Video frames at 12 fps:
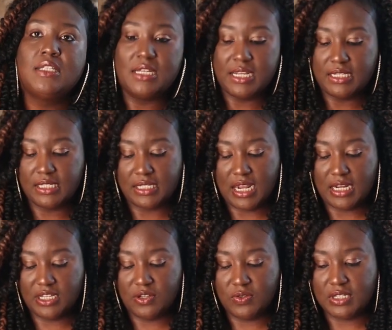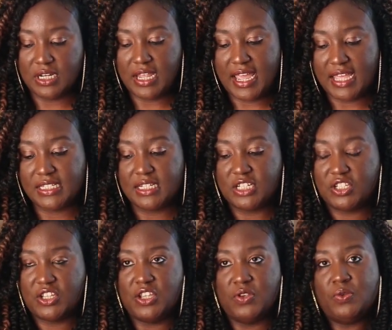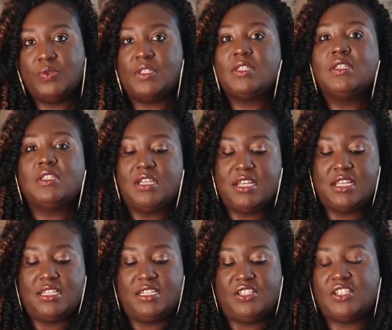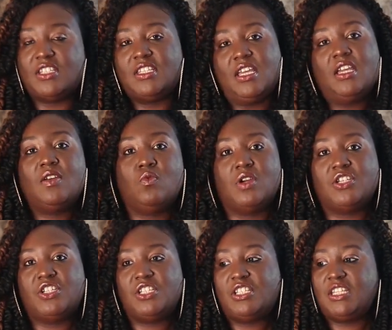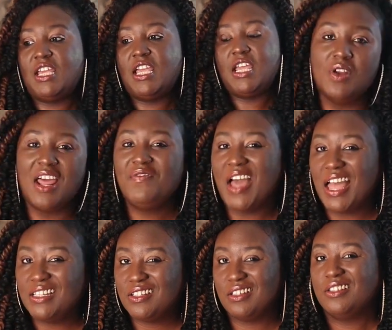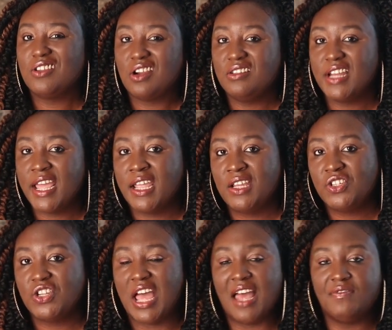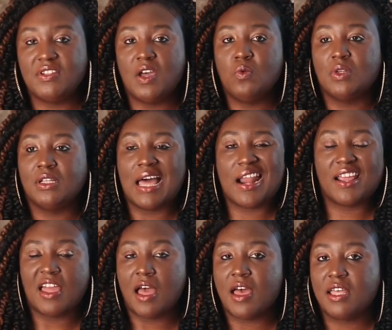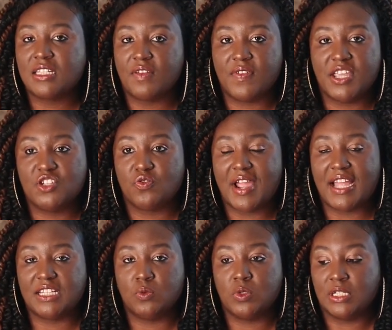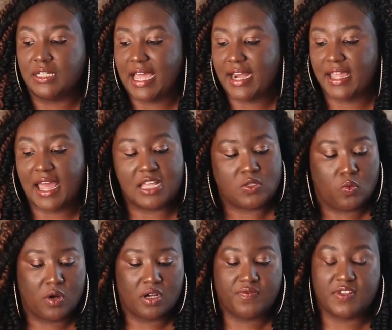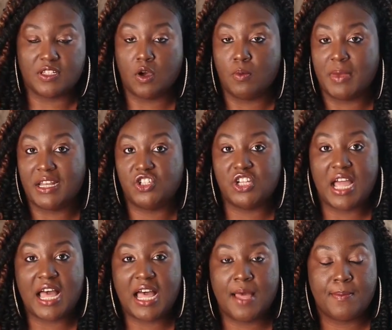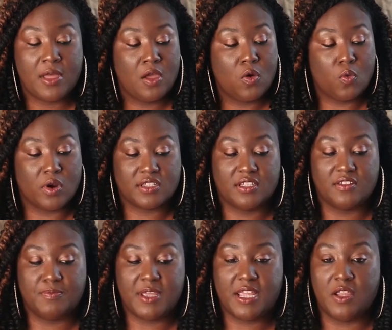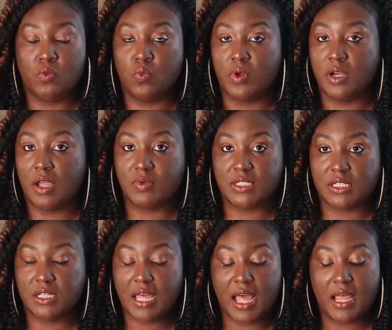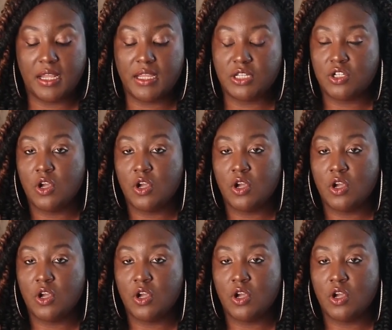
Denise is not using it as an excuse. Denise is just saying what she sees. When I've gotten to a certain age, I've dealt with a lot of guys. I've interacted with a lot of guys, where if it's on my job, where it's me when I was in college,